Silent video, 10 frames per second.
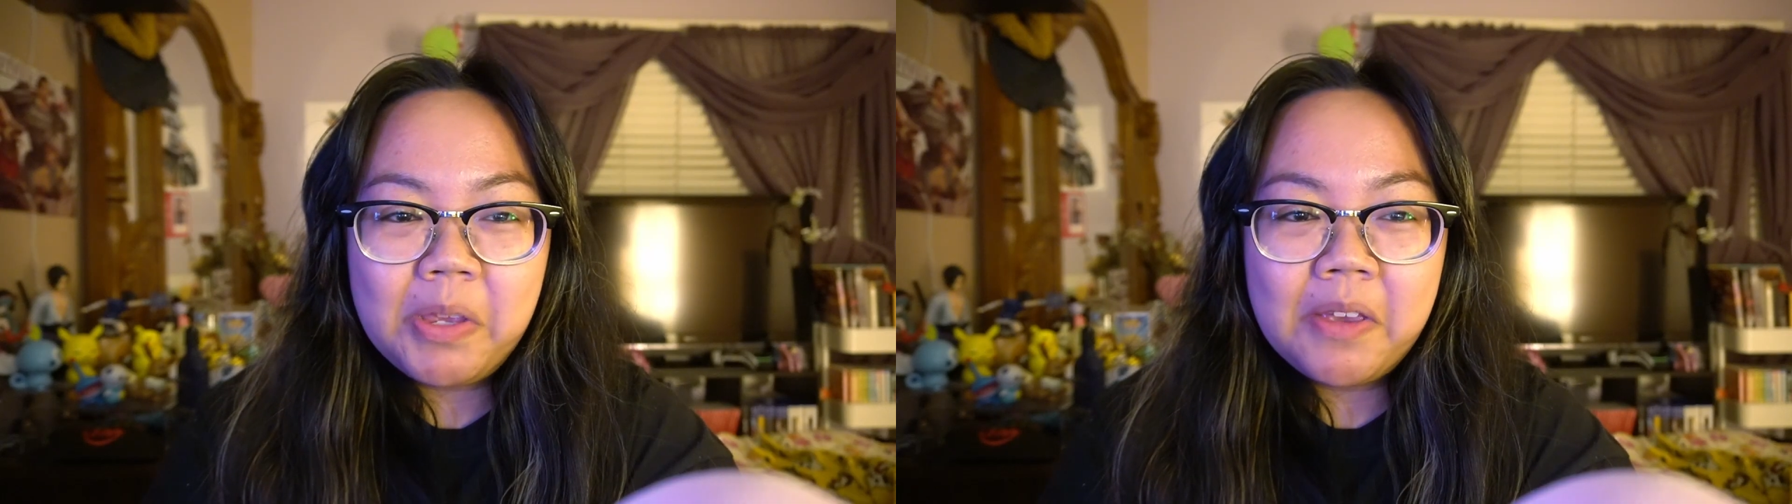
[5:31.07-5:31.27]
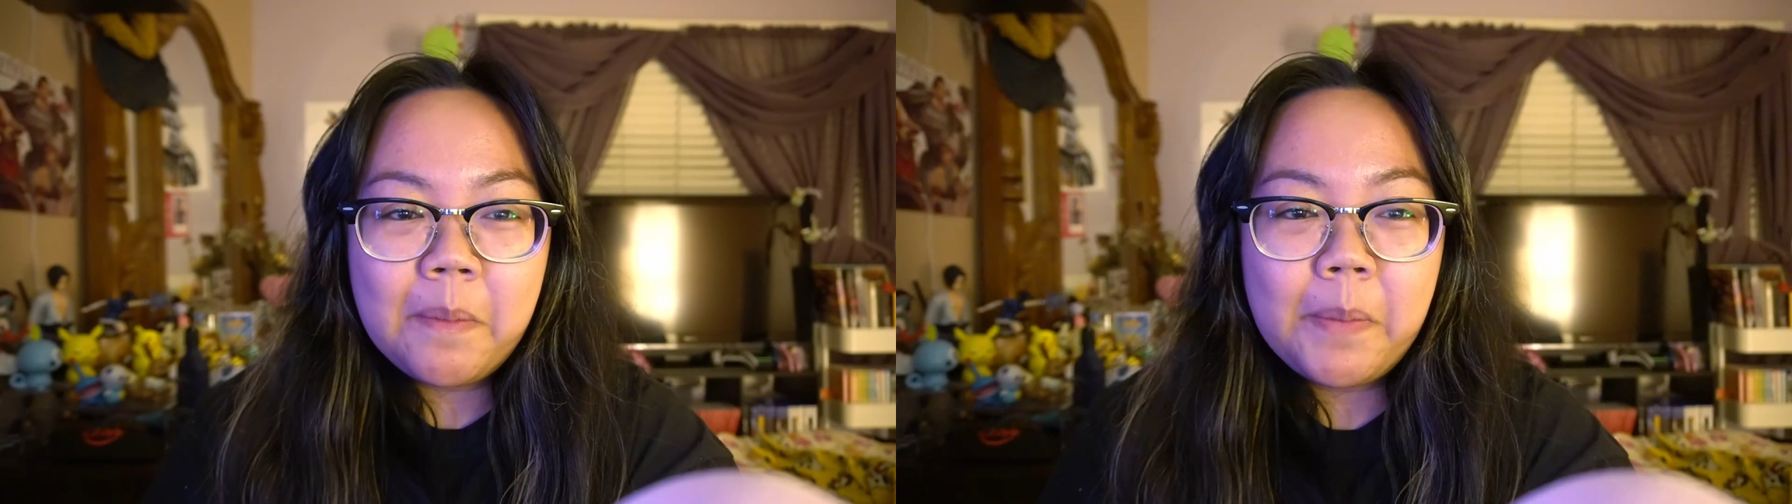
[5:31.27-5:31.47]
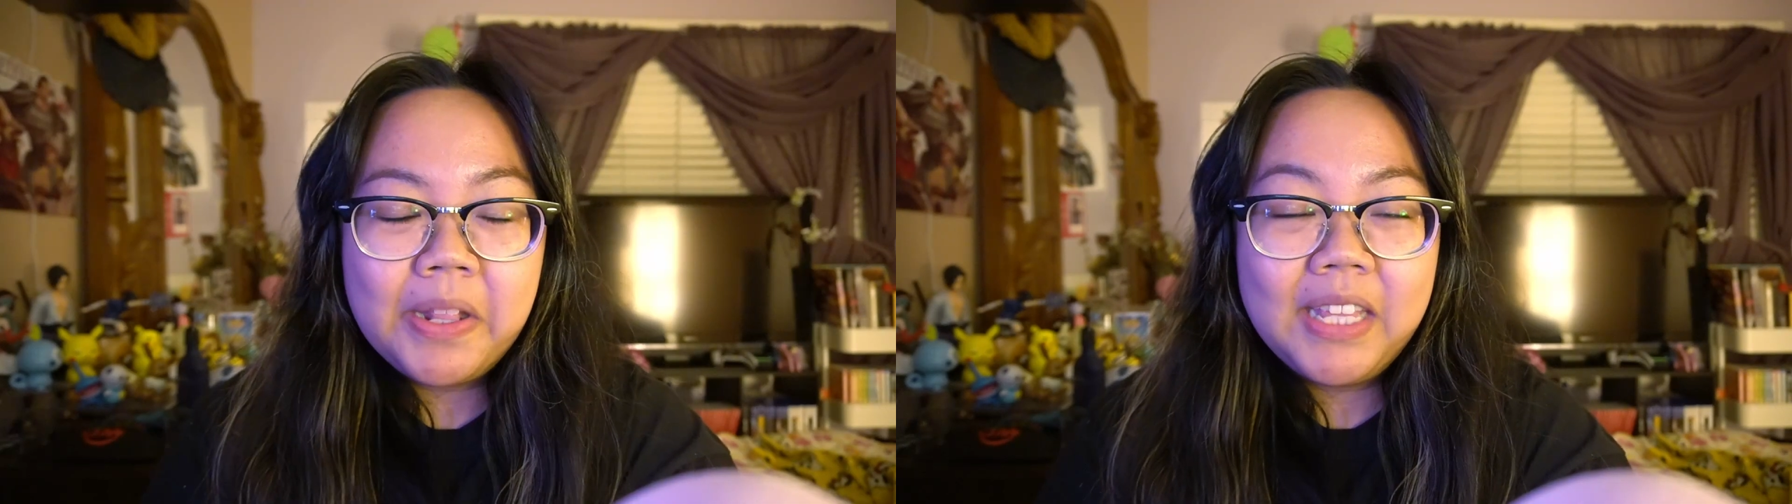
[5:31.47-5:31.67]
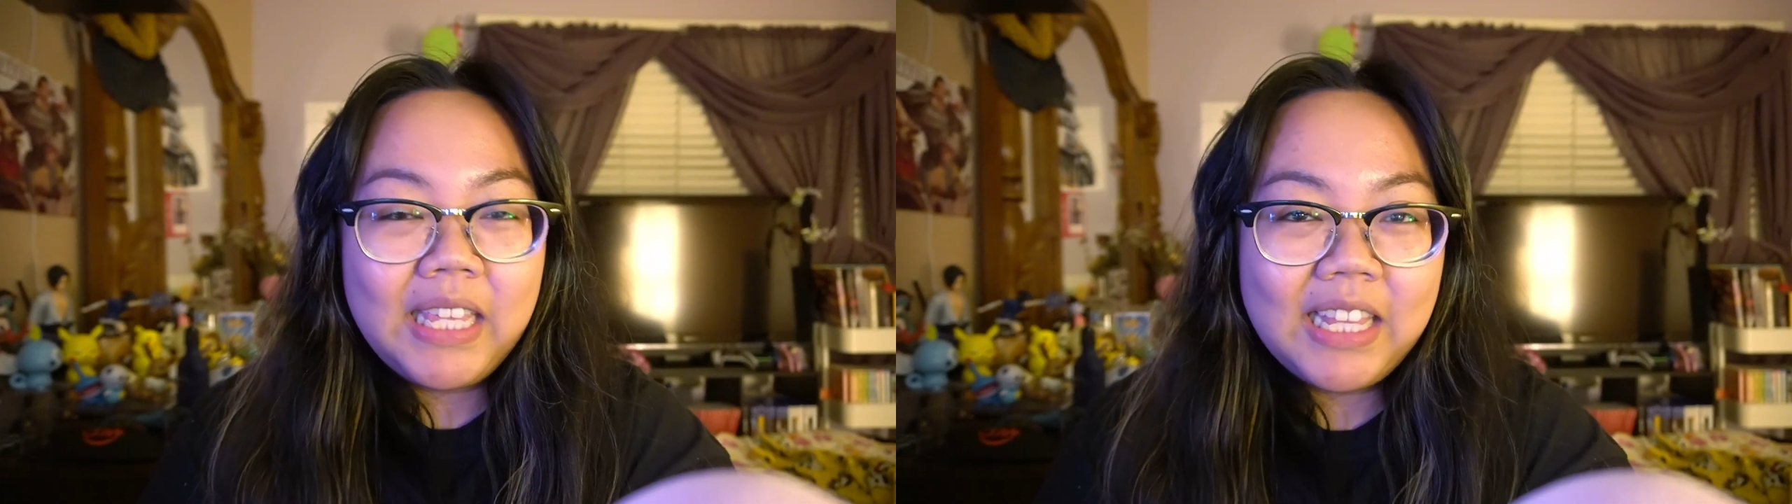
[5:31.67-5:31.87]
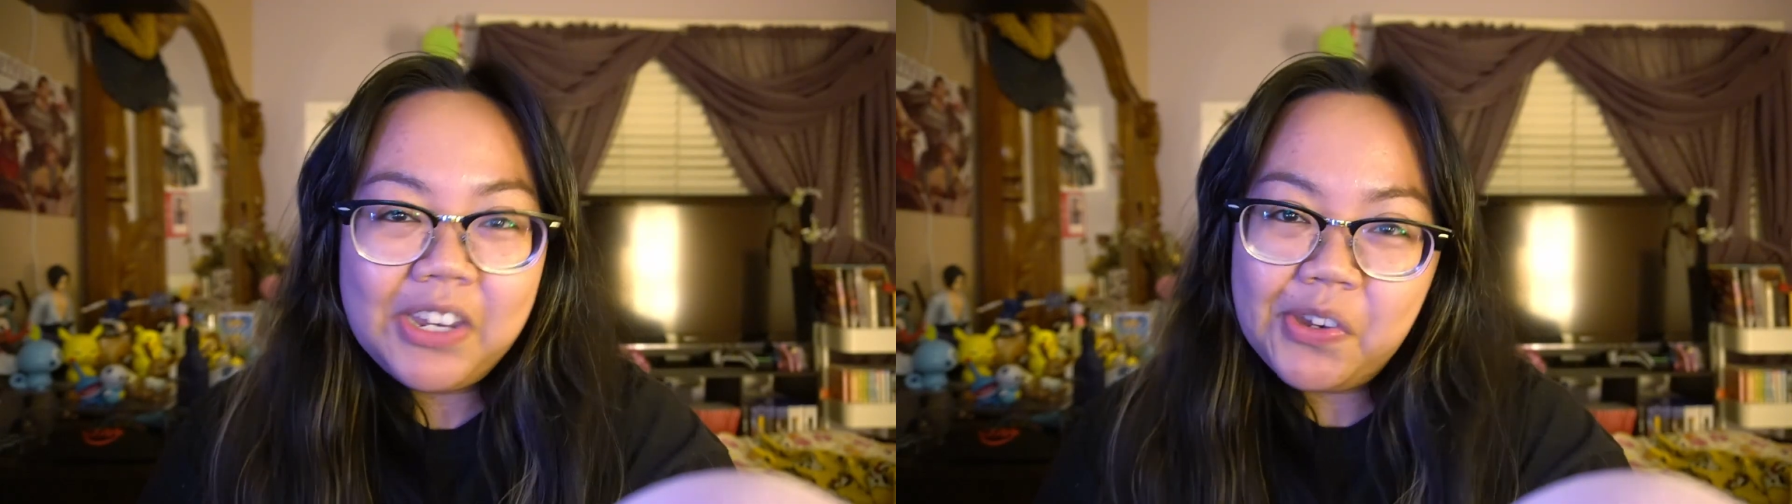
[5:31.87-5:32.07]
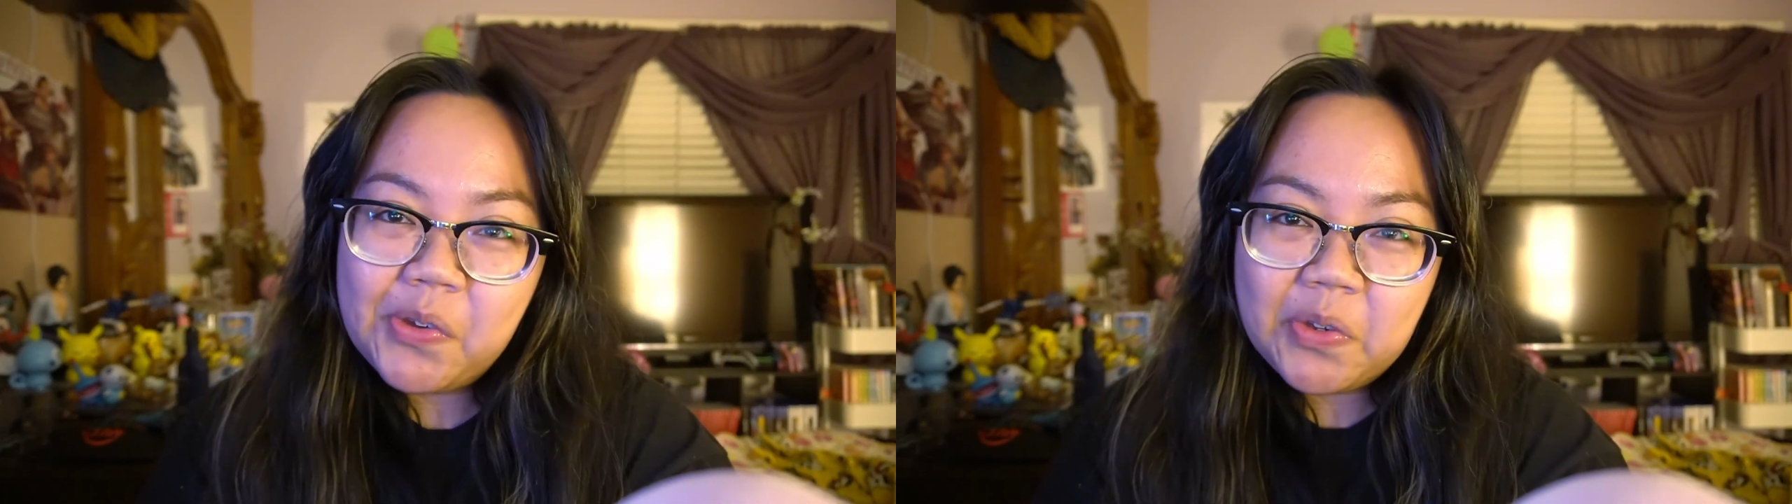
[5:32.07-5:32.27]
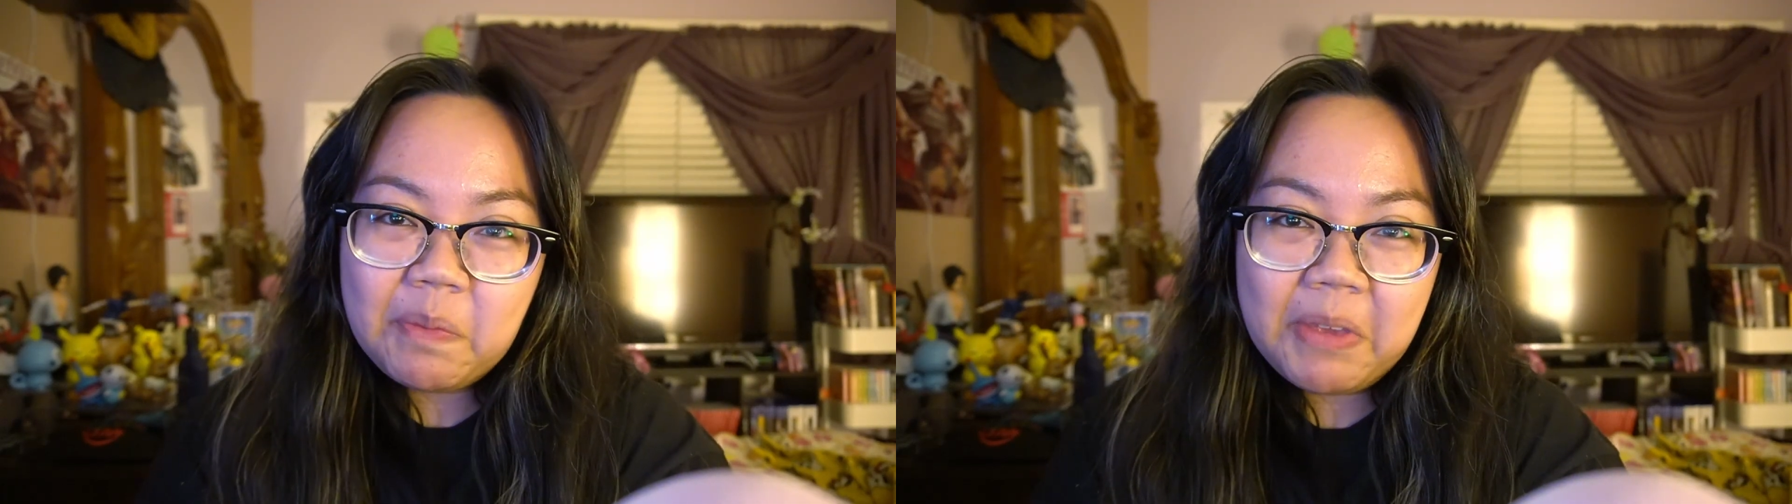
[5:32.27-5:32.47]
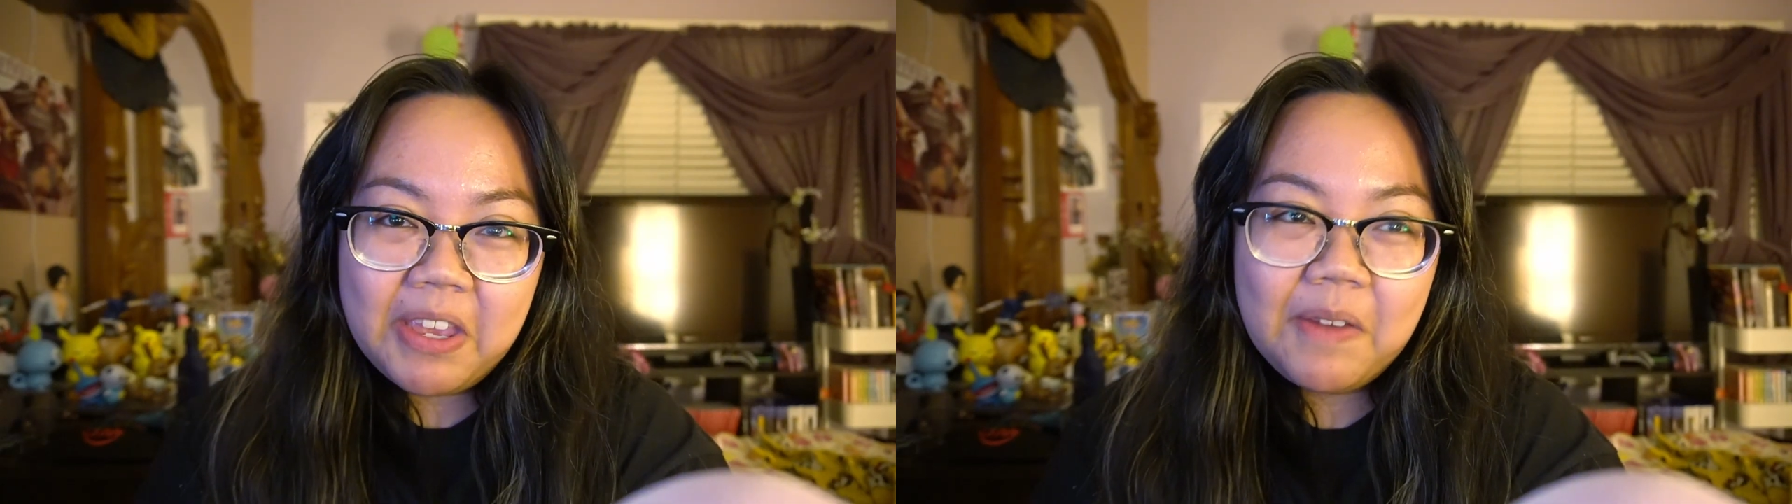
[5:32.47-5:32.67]
completely new to
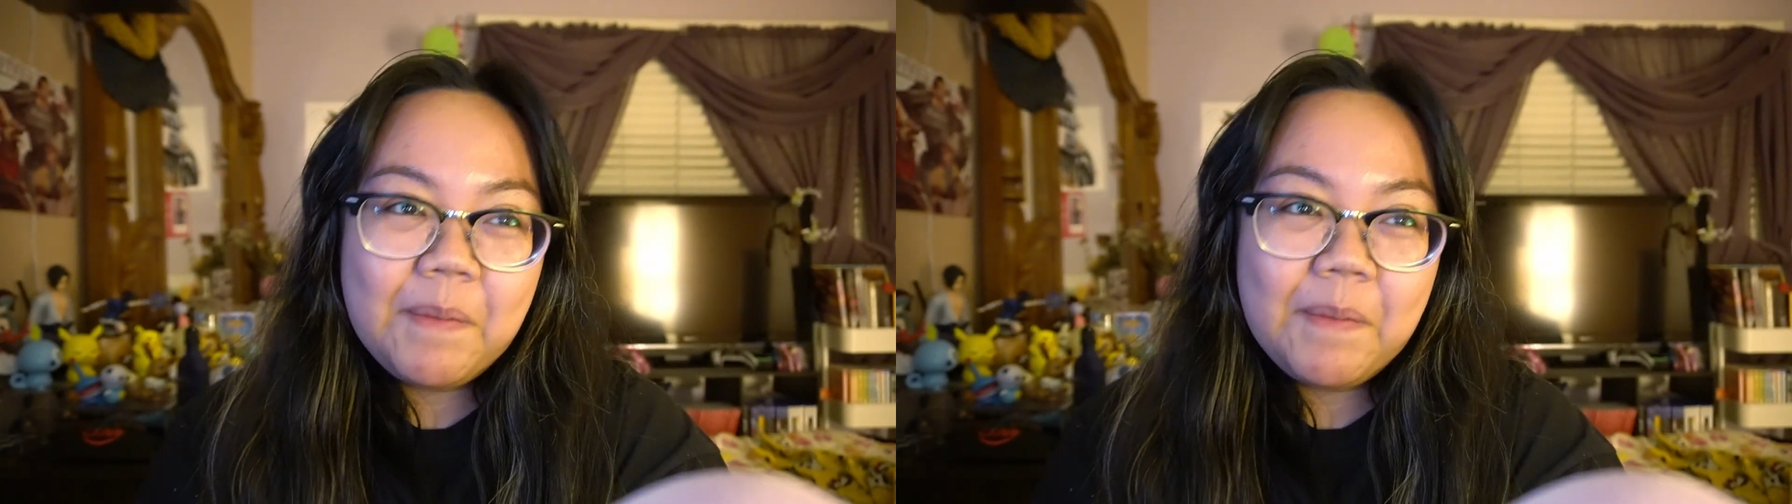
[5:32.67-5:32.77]
me.